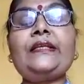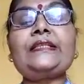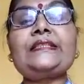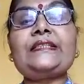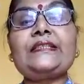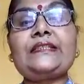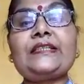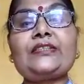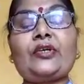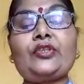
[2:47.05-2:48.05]

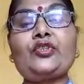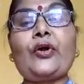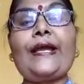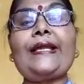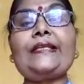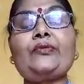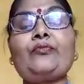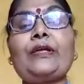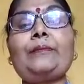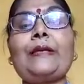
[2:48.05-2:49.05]
stitches are joined
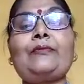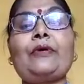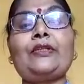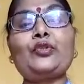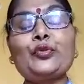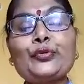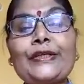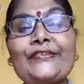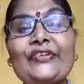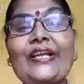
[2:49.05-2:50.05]
one by one through the
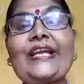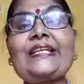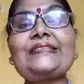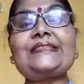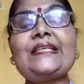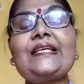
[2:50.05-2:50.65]
threads.